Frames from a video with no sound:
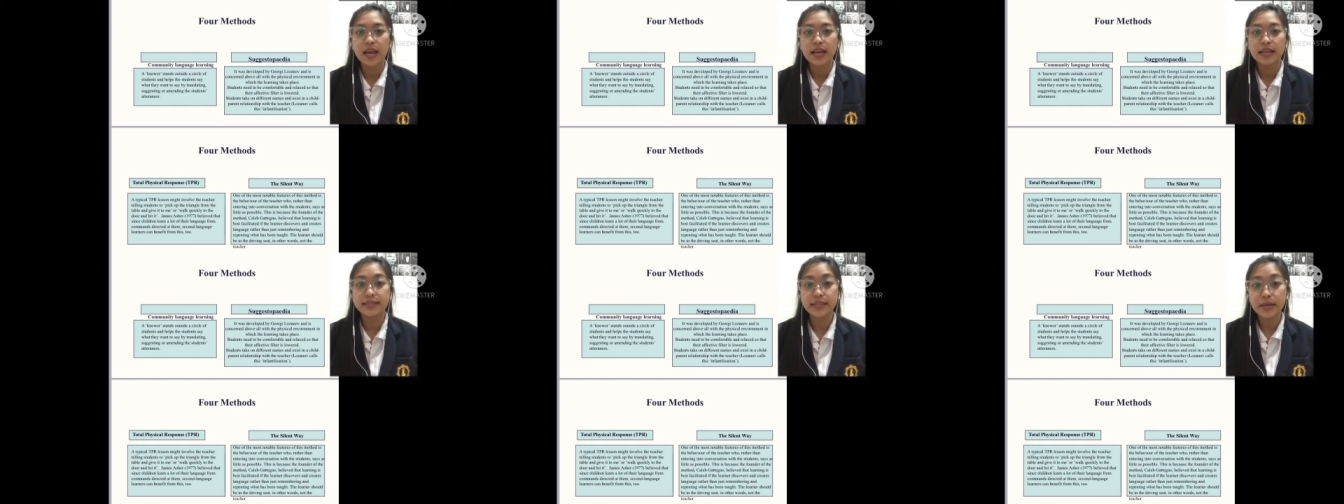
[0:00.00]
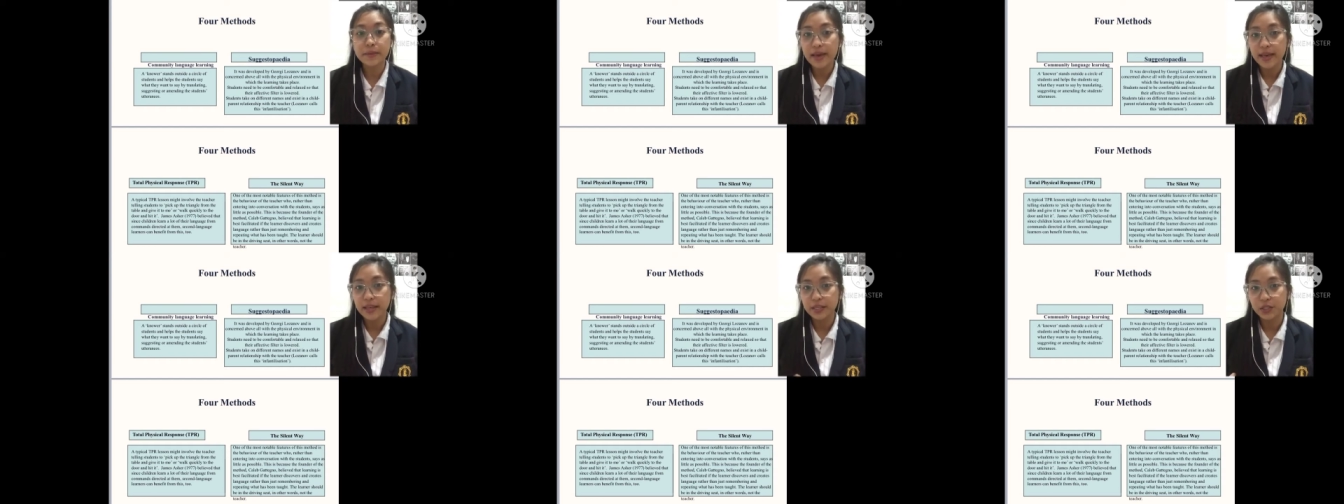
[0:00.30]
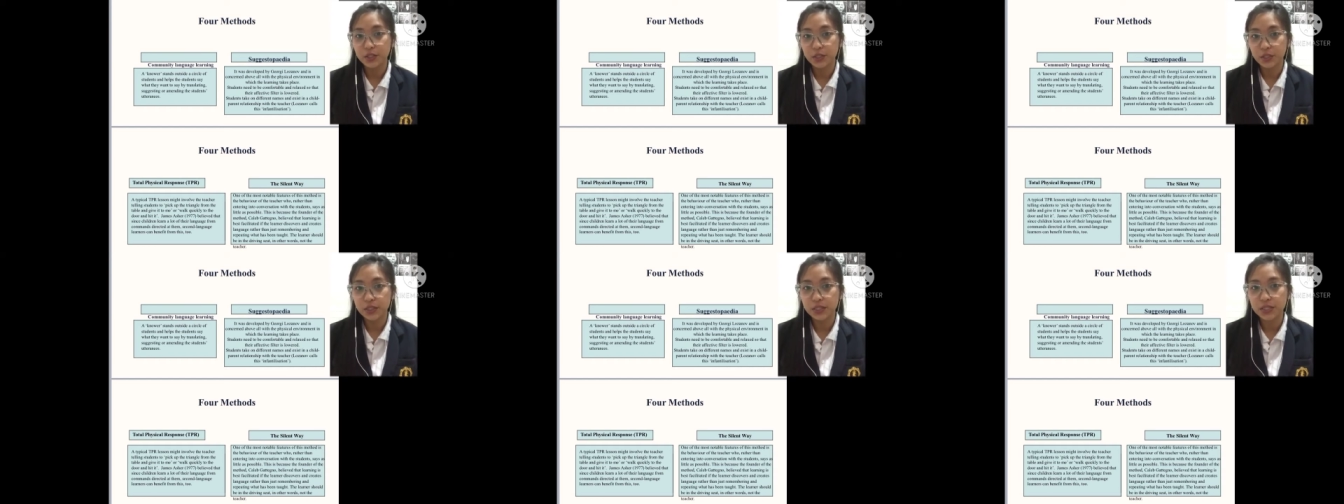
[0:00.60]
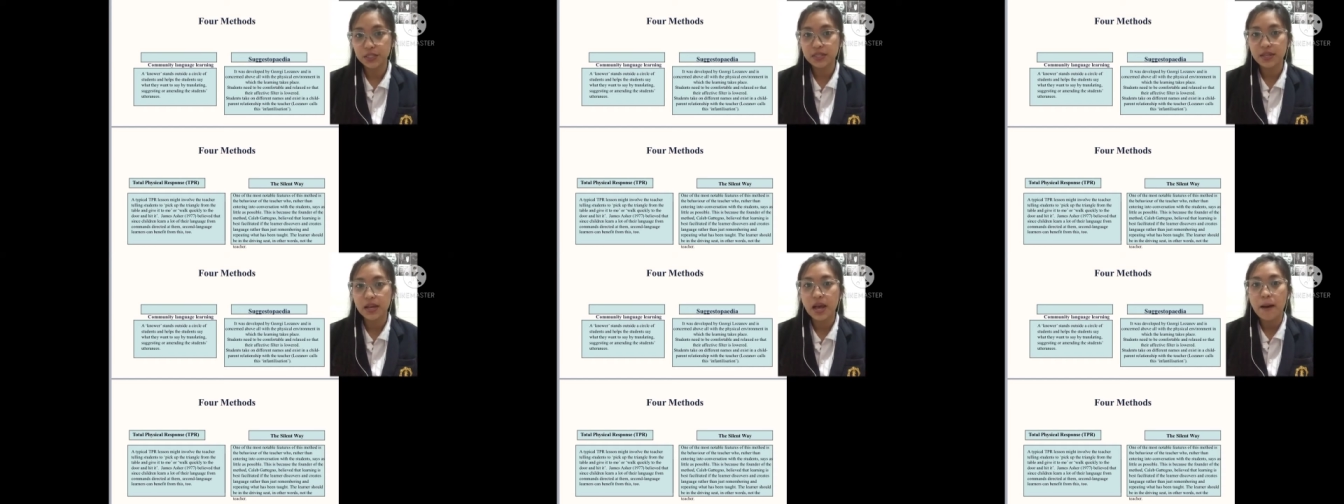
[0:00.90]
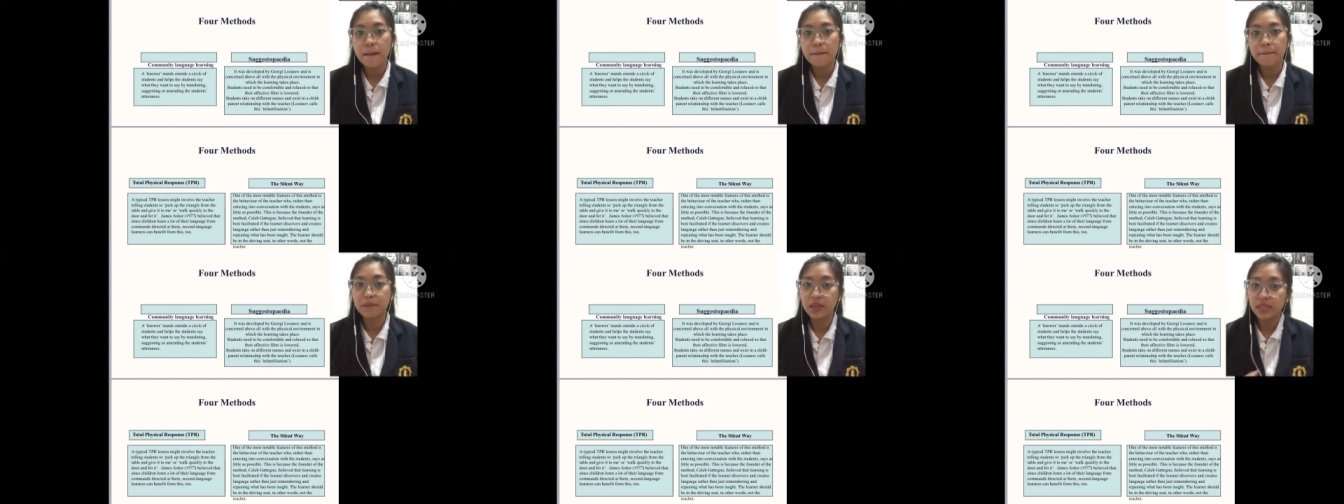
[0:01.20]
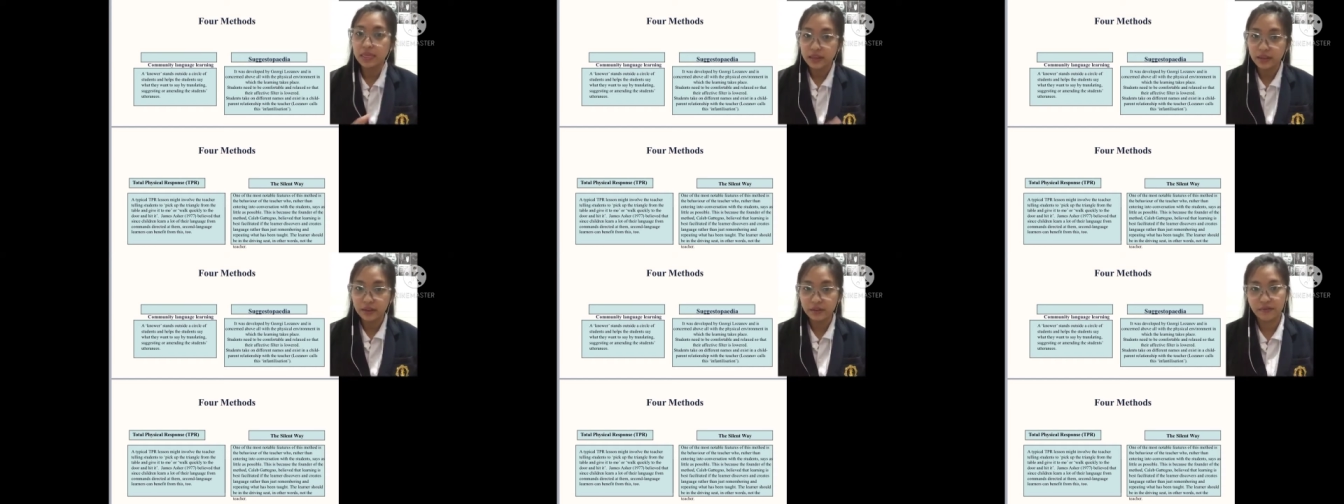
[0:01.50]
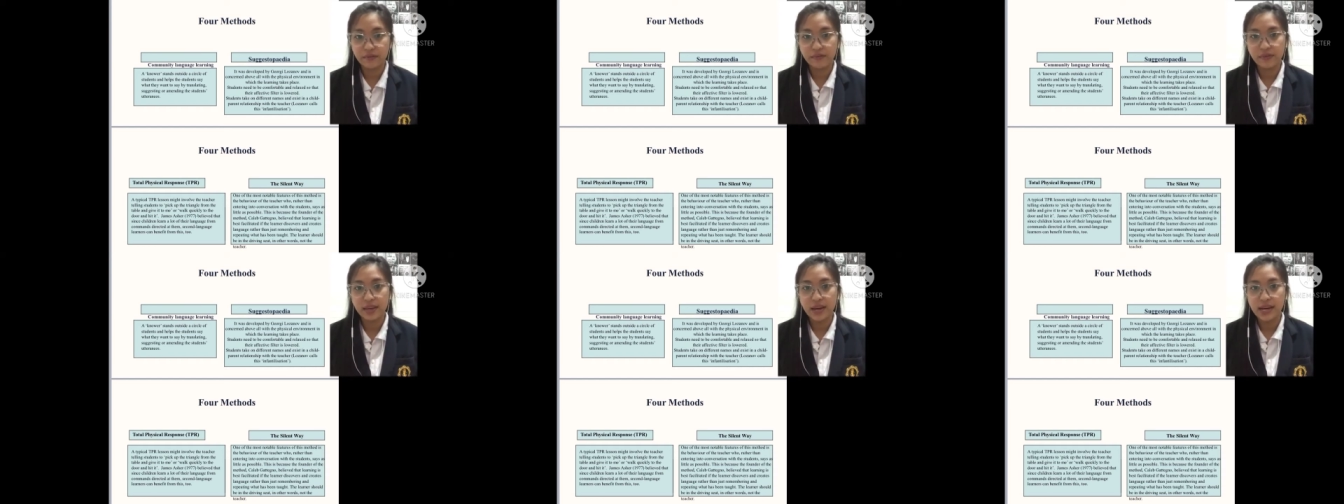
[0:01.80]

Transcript: James Essers believed